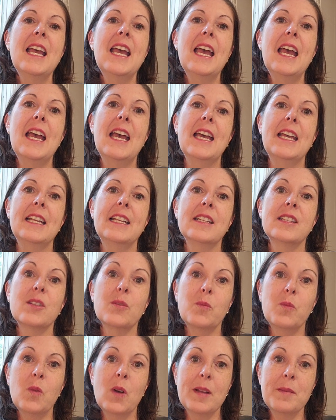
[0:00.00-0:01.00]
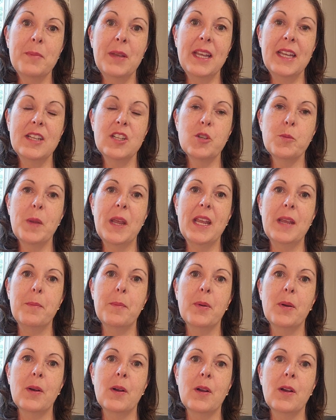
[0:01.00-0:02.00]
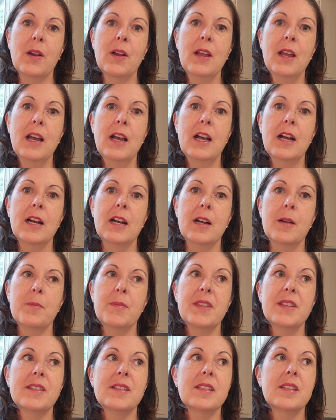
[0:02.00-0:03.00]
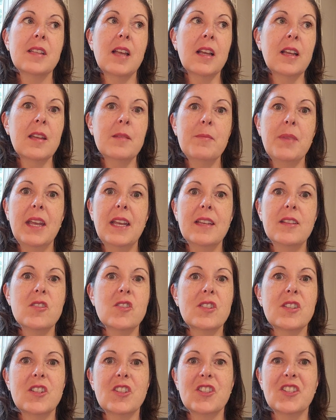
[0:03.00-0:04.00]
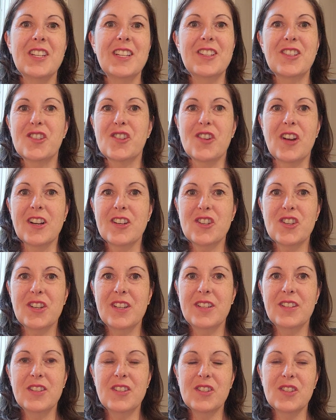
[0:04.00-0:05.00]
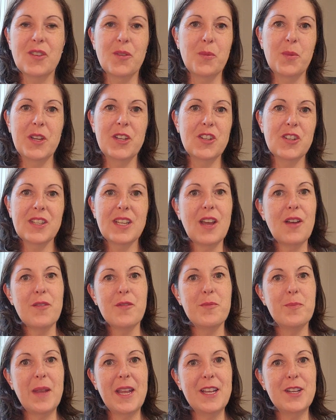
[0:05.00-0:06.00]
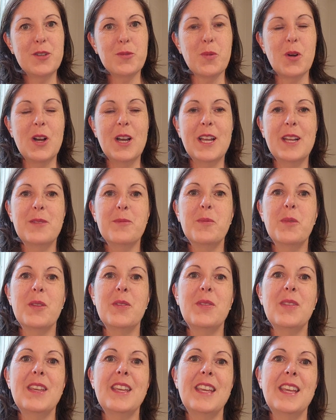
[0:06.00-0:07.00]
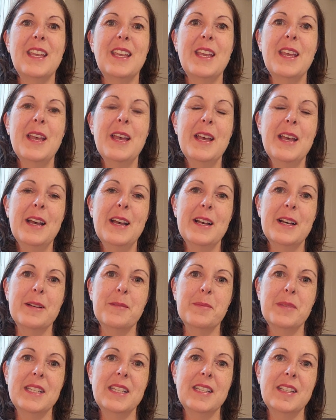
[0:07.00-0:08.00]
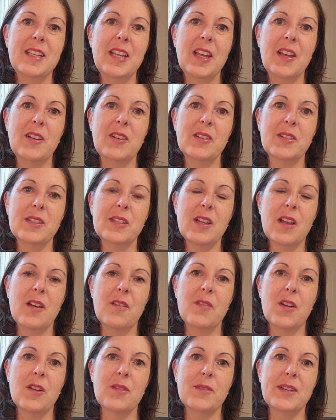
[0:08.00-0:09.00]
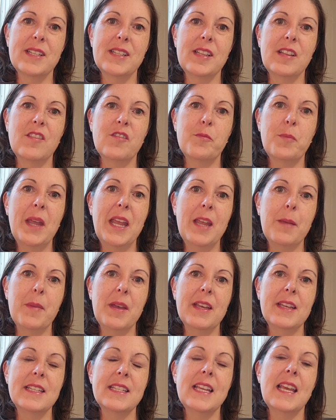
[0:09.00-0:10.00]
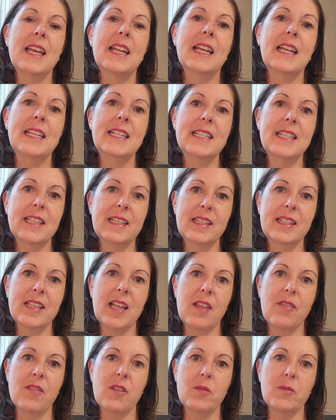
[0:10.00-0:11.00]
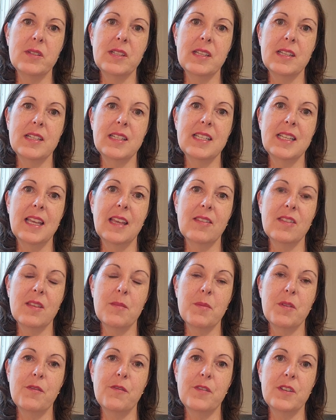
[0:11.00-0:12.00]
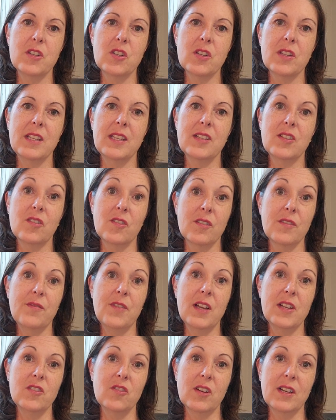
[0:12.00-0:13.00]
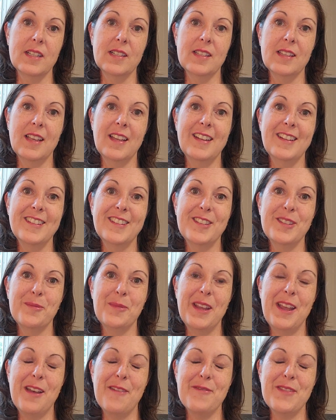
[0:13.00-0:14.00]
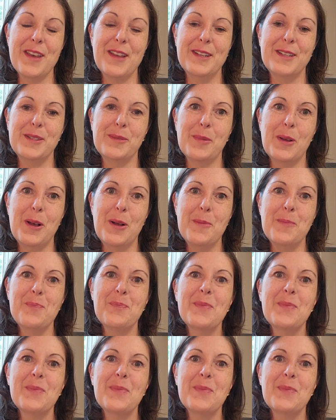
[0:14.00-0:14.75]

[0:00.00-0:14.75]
and it's a 1-page paper. The second page is just instructions. So we just have page 1 with the details of our receipt of payment, and I did send those in to get them officially certified translated. So we have that as well.